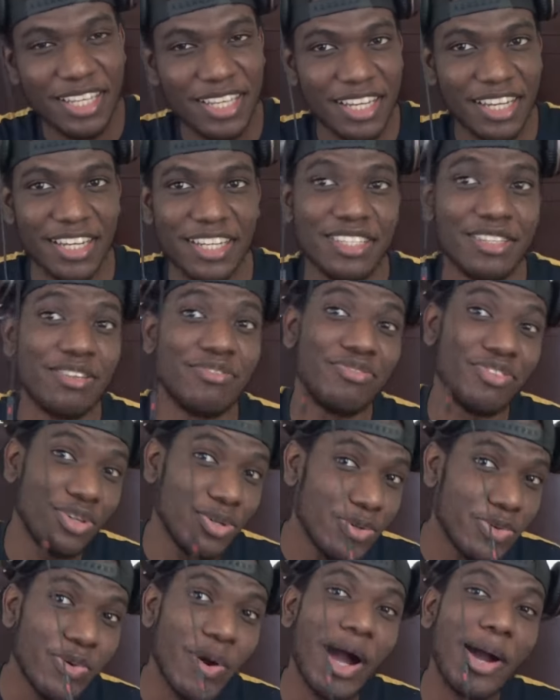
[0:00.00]
Because if
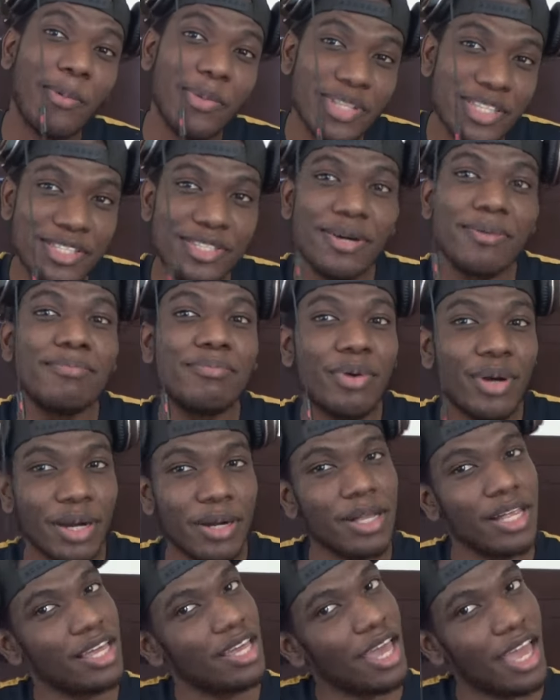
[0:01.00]
you rock with some
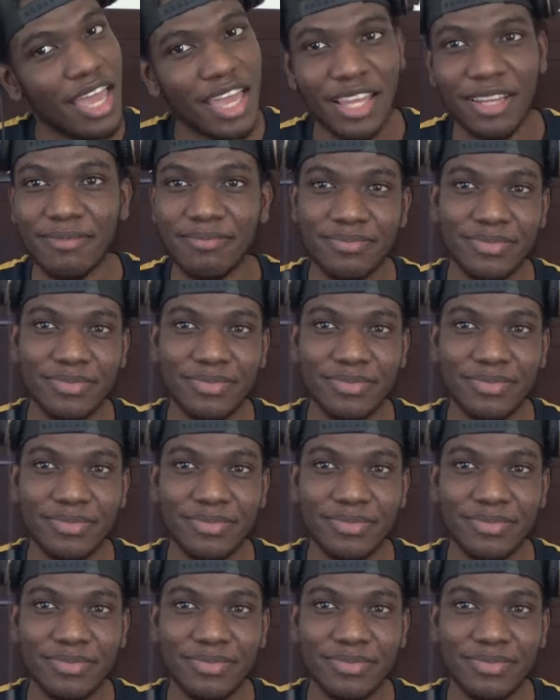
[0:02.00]
hey,